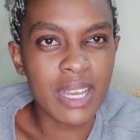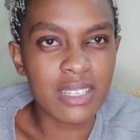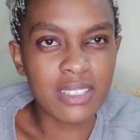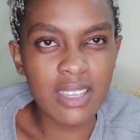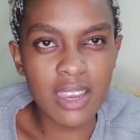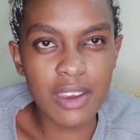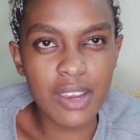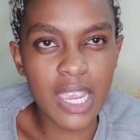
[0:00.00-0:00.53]

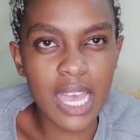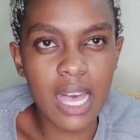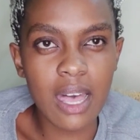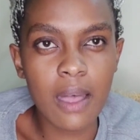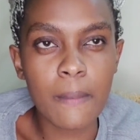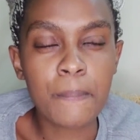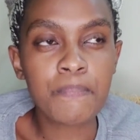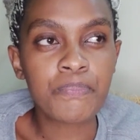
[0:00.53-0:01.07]

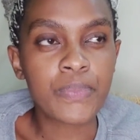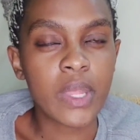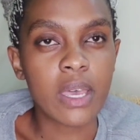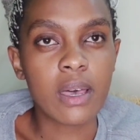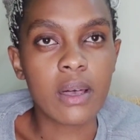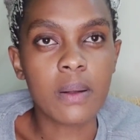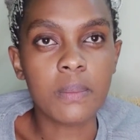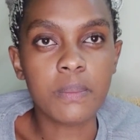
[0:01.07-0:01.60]
bacteria,
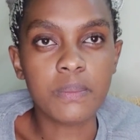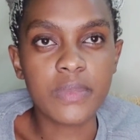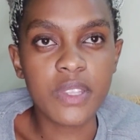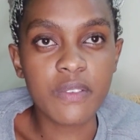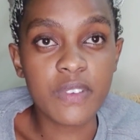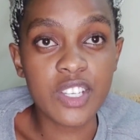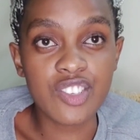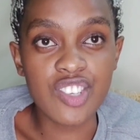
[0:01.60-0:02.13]
um,
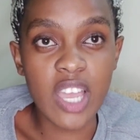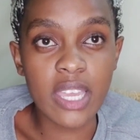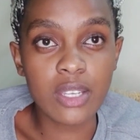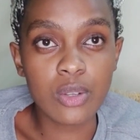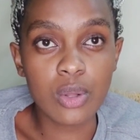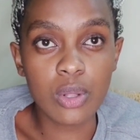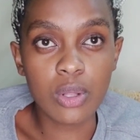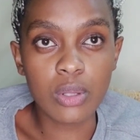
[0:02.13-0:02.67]
the
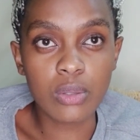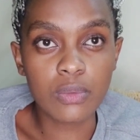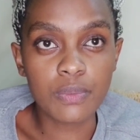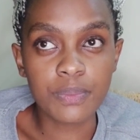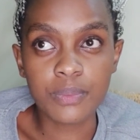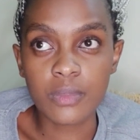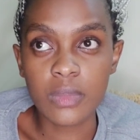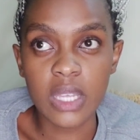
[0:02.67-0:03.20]
vaginal
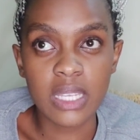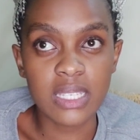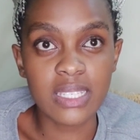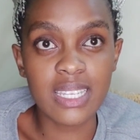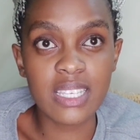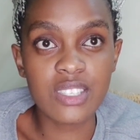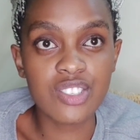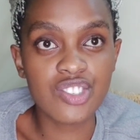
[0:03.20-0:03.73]

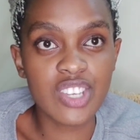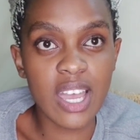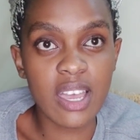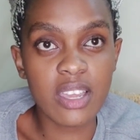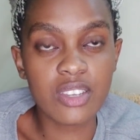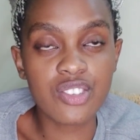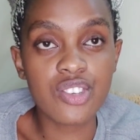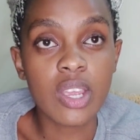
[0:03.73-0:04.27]

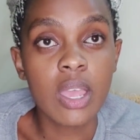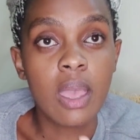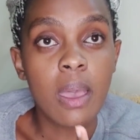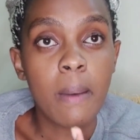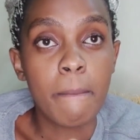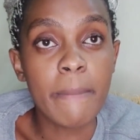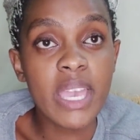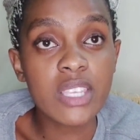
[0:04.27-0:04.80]
discharge
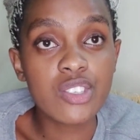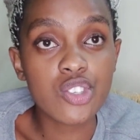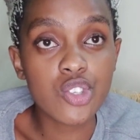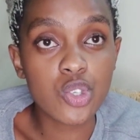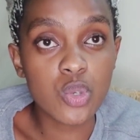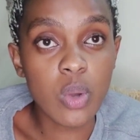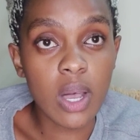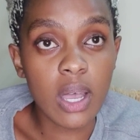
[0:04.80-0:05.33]
makes
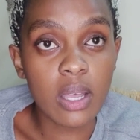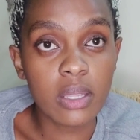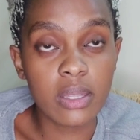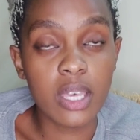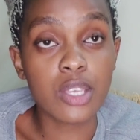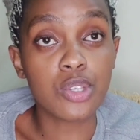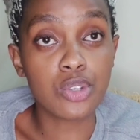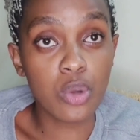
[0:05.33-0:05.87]
sure
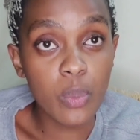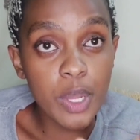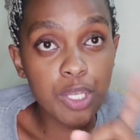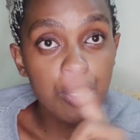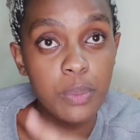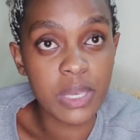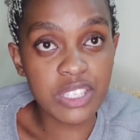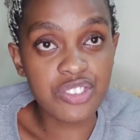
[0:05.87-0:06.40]
that you know when
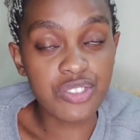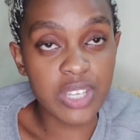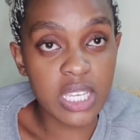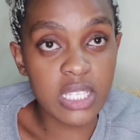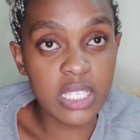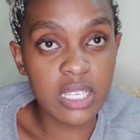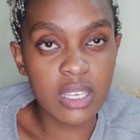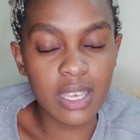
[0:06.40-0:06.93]
you're
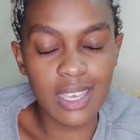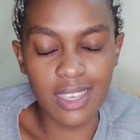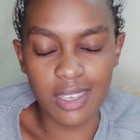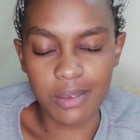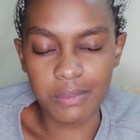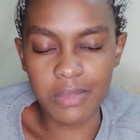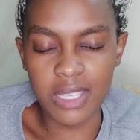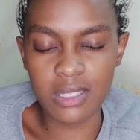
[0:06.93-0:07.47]
menstruating hey
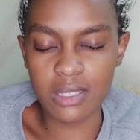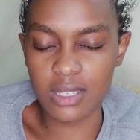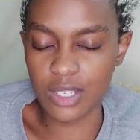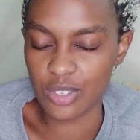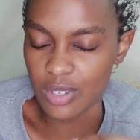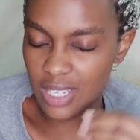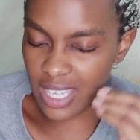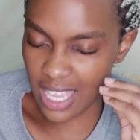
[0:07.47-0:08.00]

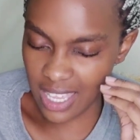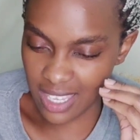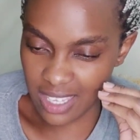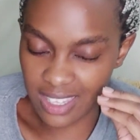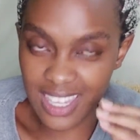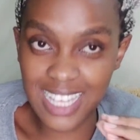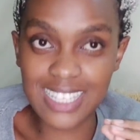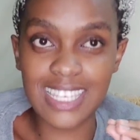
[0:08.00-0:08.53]
menstruation guy
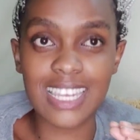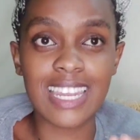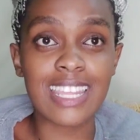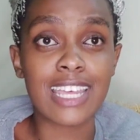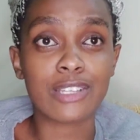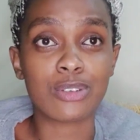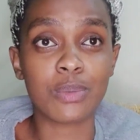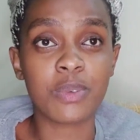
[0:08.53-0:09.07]
that's
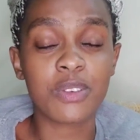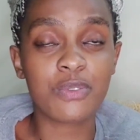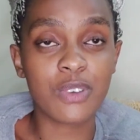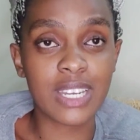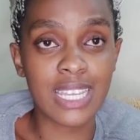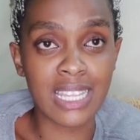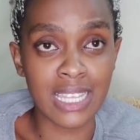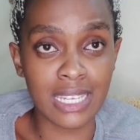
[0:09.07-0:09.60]
another topic for
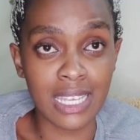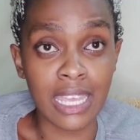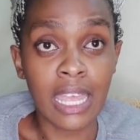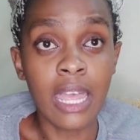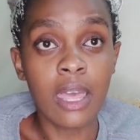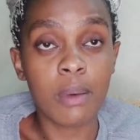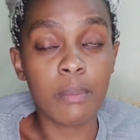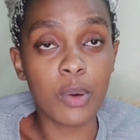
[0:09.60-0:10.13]
another day
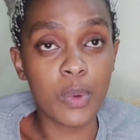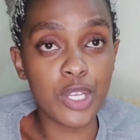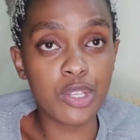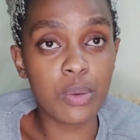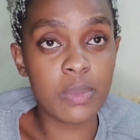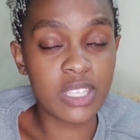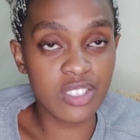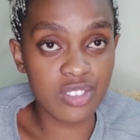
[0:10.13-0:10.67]
but when
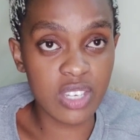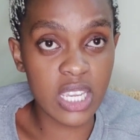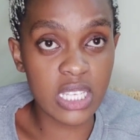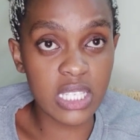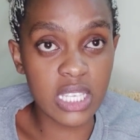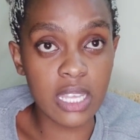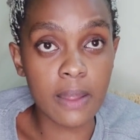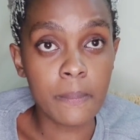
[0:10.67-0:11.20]
you're
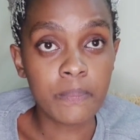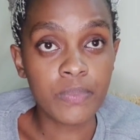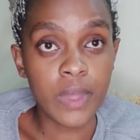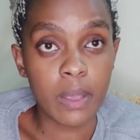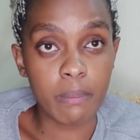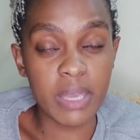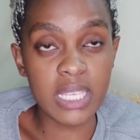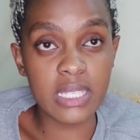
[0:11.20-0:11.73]
menstruating
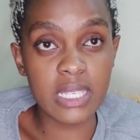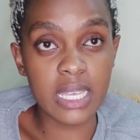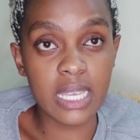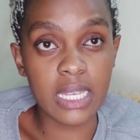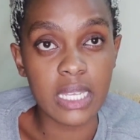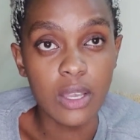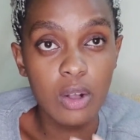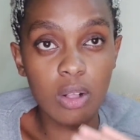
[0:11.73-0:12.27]

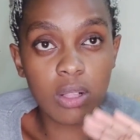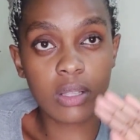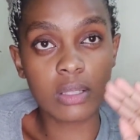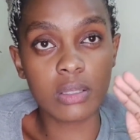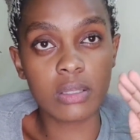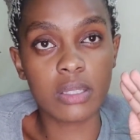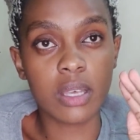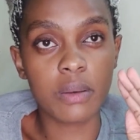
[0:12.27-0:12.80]
basically
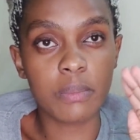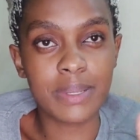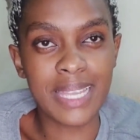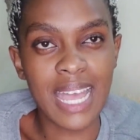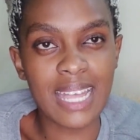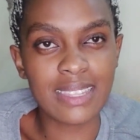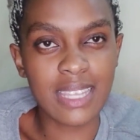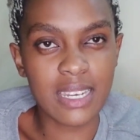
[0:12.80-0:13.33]
all the
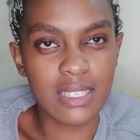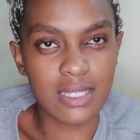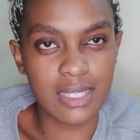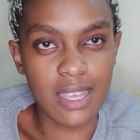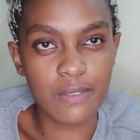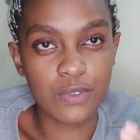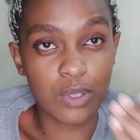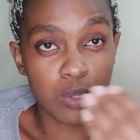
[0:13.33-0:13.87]
blood that is
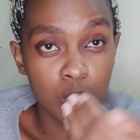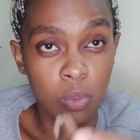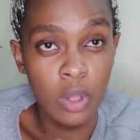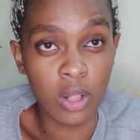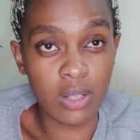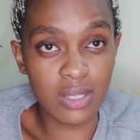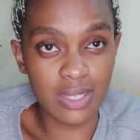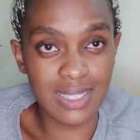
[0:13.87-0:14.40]
left on the
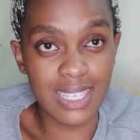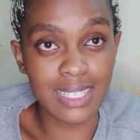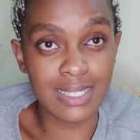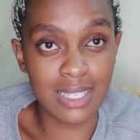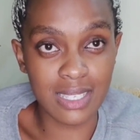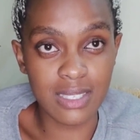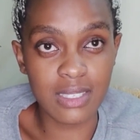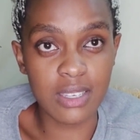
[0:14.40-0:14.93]
walls the
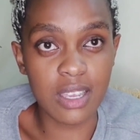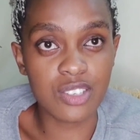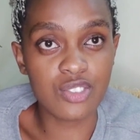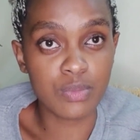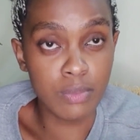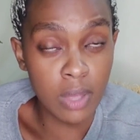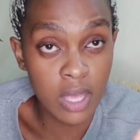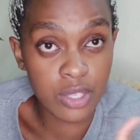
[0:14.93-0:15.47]
discharge
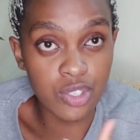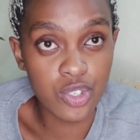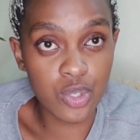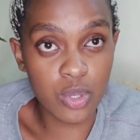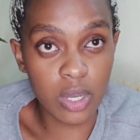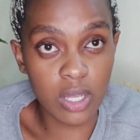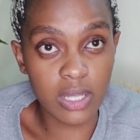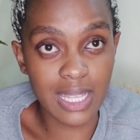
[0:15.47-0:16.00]
makes
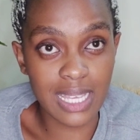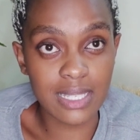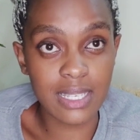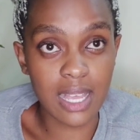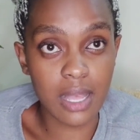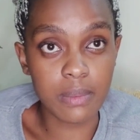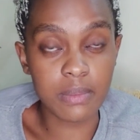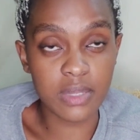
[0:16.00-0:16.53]
sure that
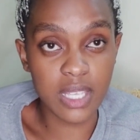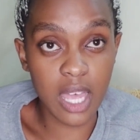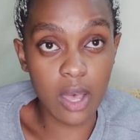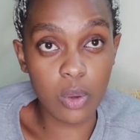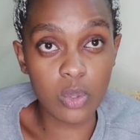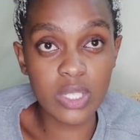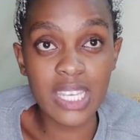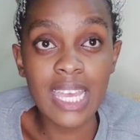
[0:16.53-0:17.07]
comes
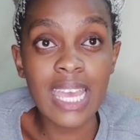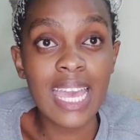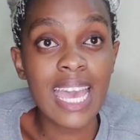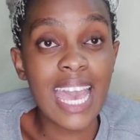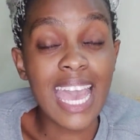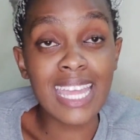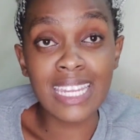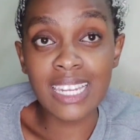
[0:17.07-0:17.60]
out
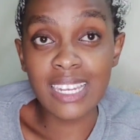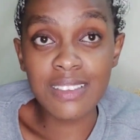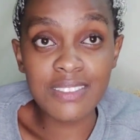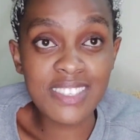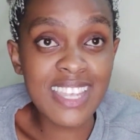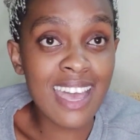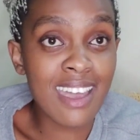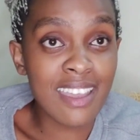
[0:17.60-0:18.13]
and it
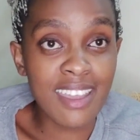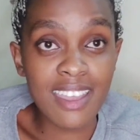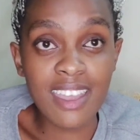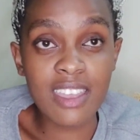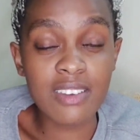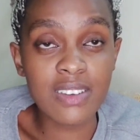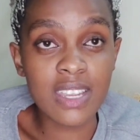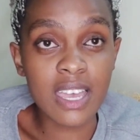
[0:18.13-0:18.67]
leaves that
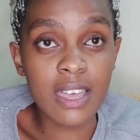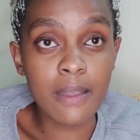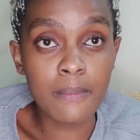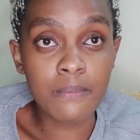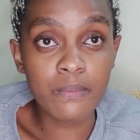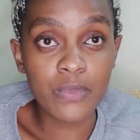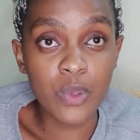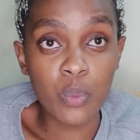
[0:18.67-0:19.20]
area
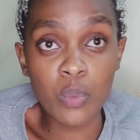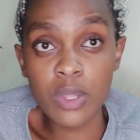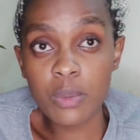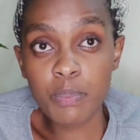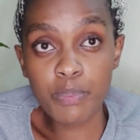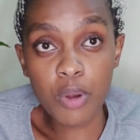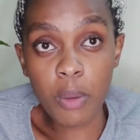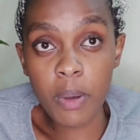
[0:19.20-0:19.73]
with
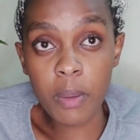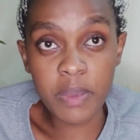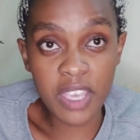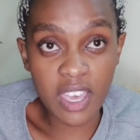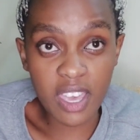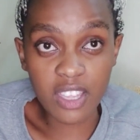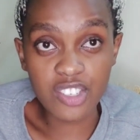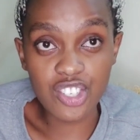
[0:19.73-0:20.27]
proper
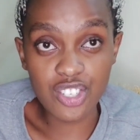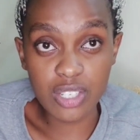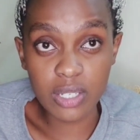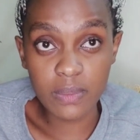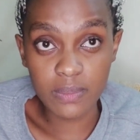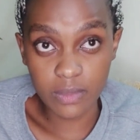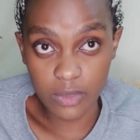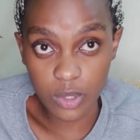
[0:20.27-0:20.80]
pH
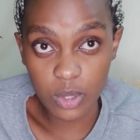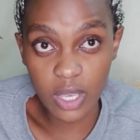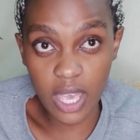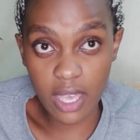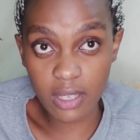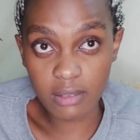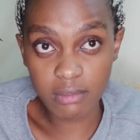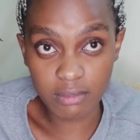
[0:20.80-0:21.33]

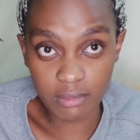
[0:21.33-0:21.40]
okay